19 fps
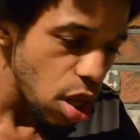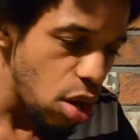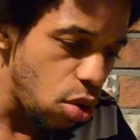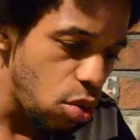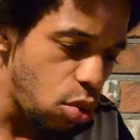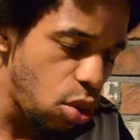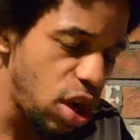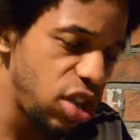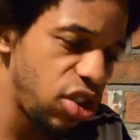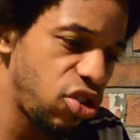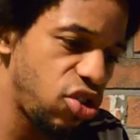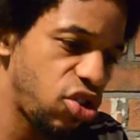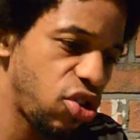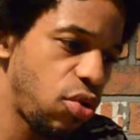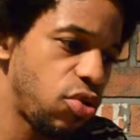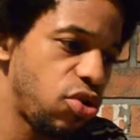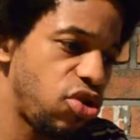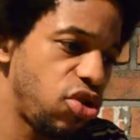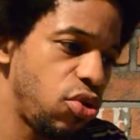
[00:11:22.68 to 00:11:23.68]

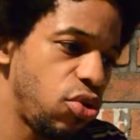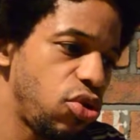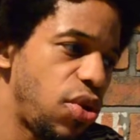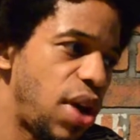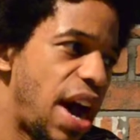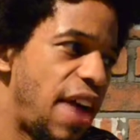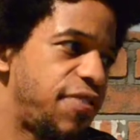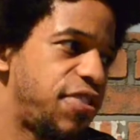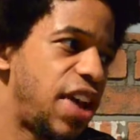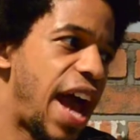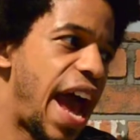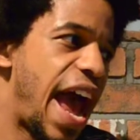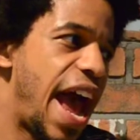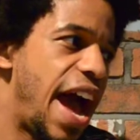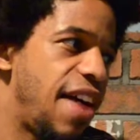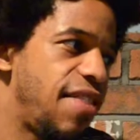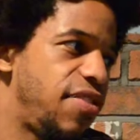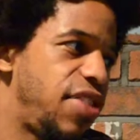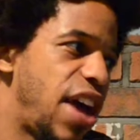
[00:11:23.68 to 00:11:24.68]
you have to
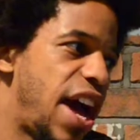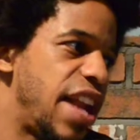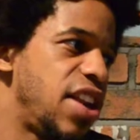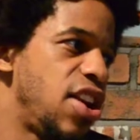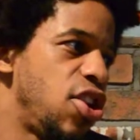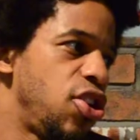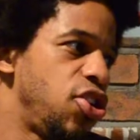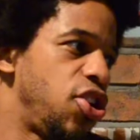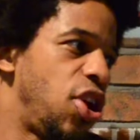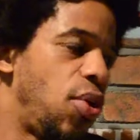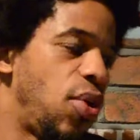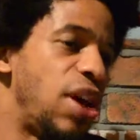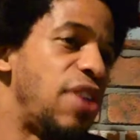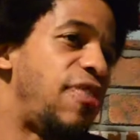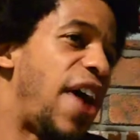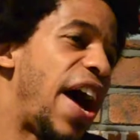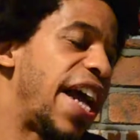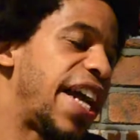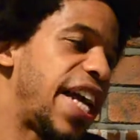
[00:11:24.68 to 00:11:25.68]
have that, you know,
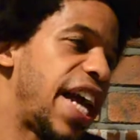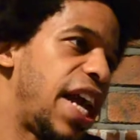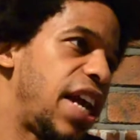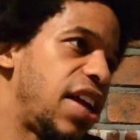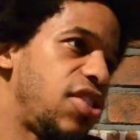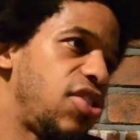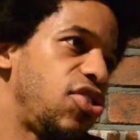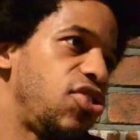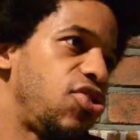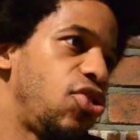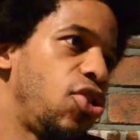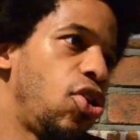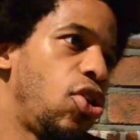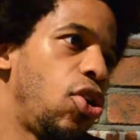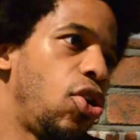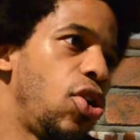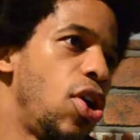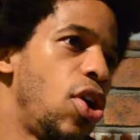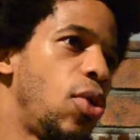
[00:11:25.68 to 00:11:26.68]
if I can't get this
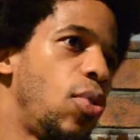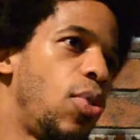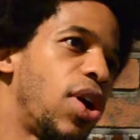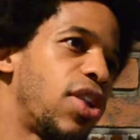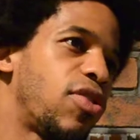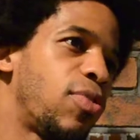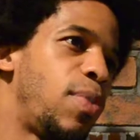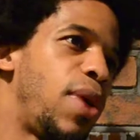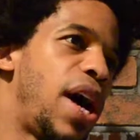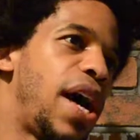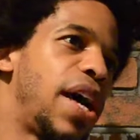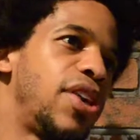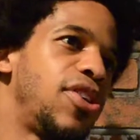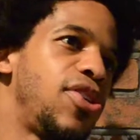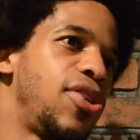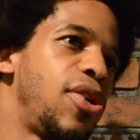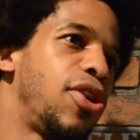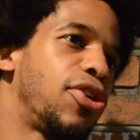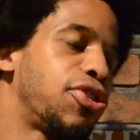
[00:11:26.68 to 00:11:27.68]
girl, what's my,
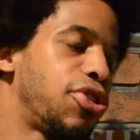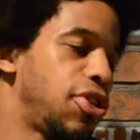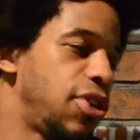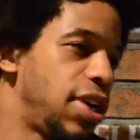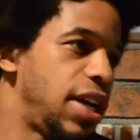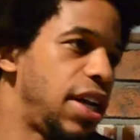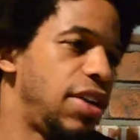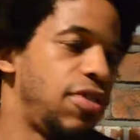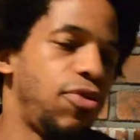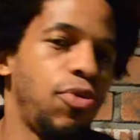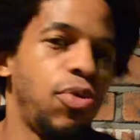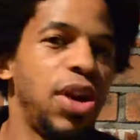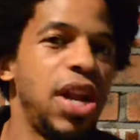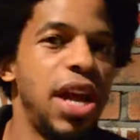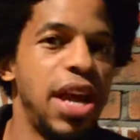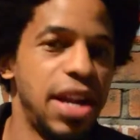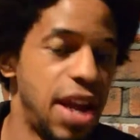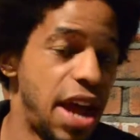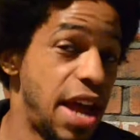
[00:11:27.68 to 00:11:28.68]
you know, alternative?
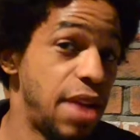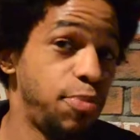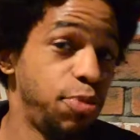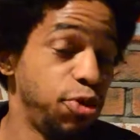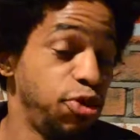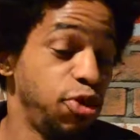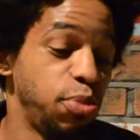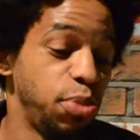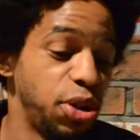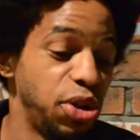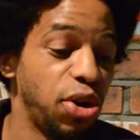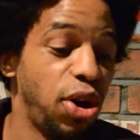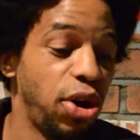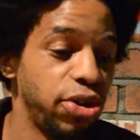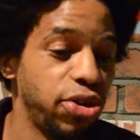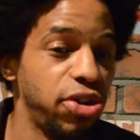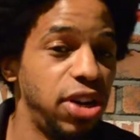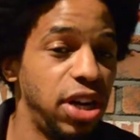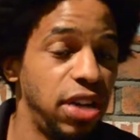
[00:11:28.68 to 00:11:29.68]
And presumably your
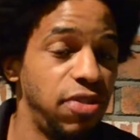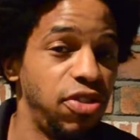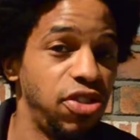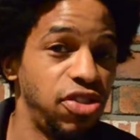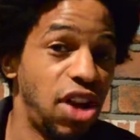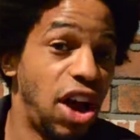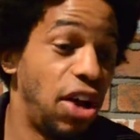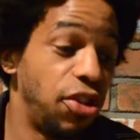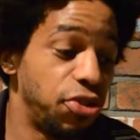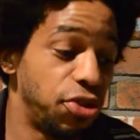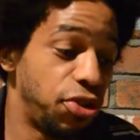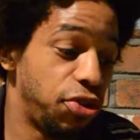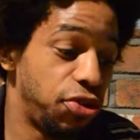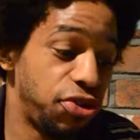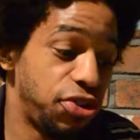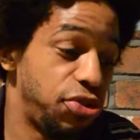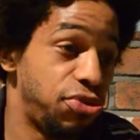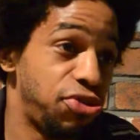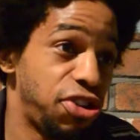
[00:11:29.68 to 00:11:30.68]
alternative is other
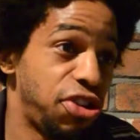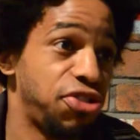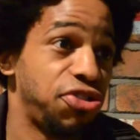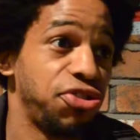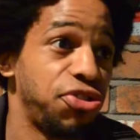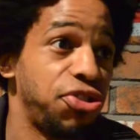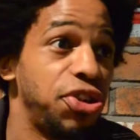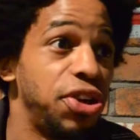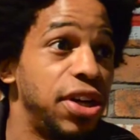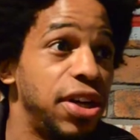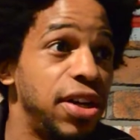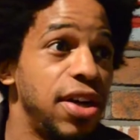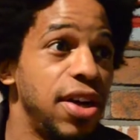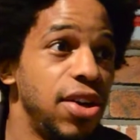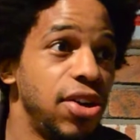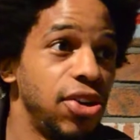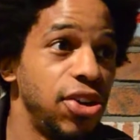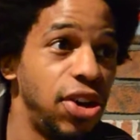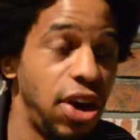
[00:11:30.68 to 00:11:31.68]
girls that are just as good.
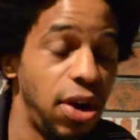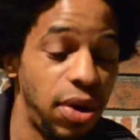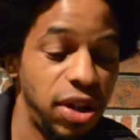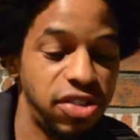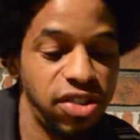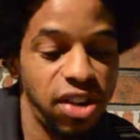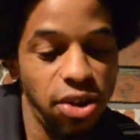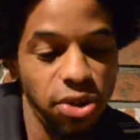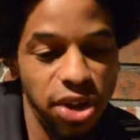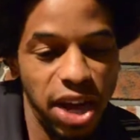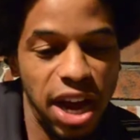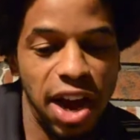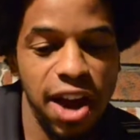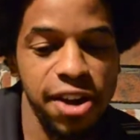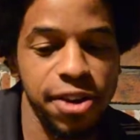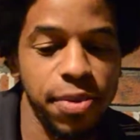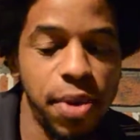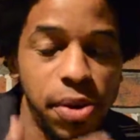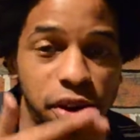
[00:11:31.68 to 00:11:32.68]
You know, it's, okay,
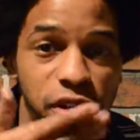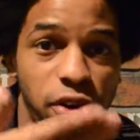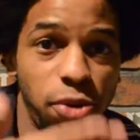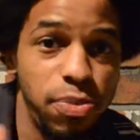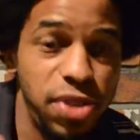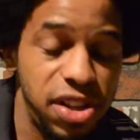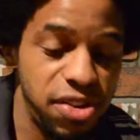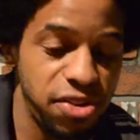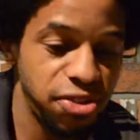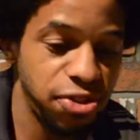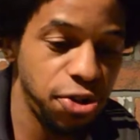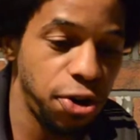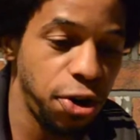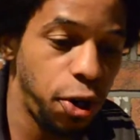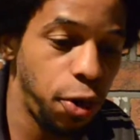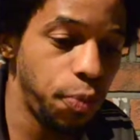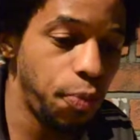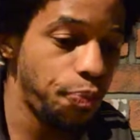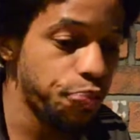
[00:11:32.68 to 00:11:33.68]
I'm going to meet this
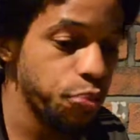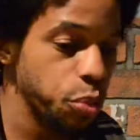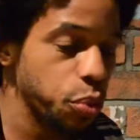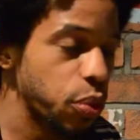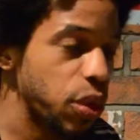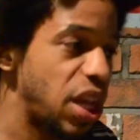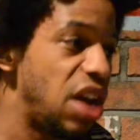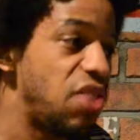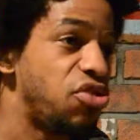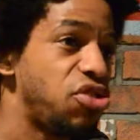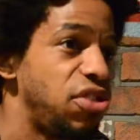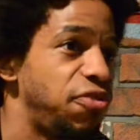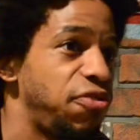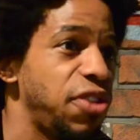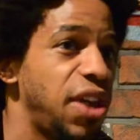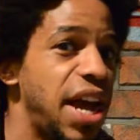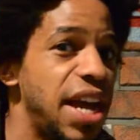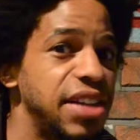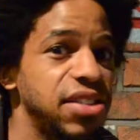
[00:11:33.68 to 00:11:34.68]
girl. If she
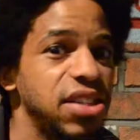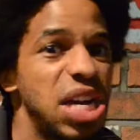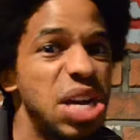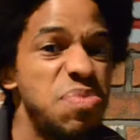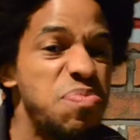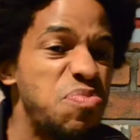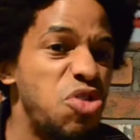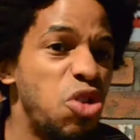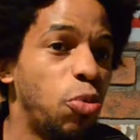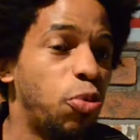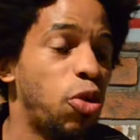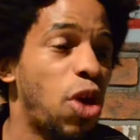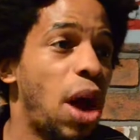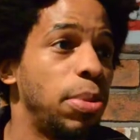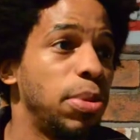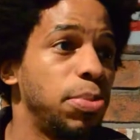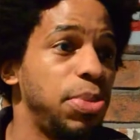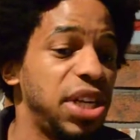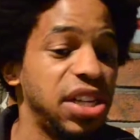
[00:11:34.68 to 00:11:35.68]
flakes, no
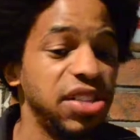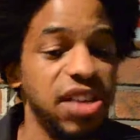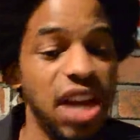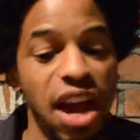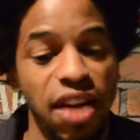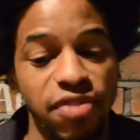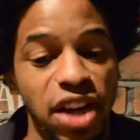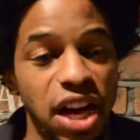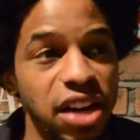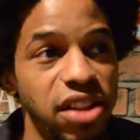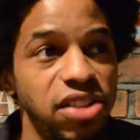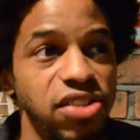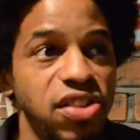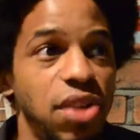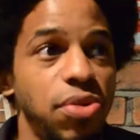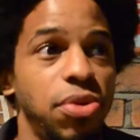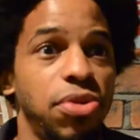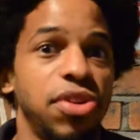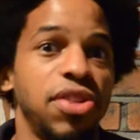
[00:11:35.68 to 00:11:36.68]
problem, because I've got these
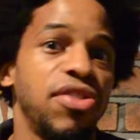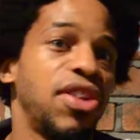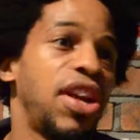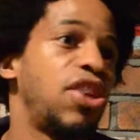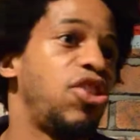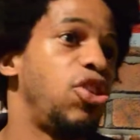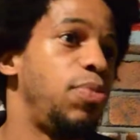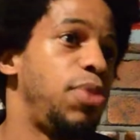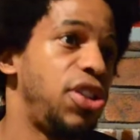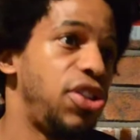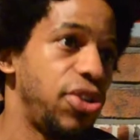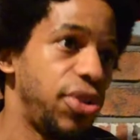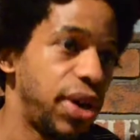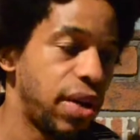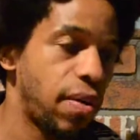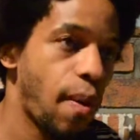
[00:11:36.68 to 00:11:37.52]
other things that I could be doing.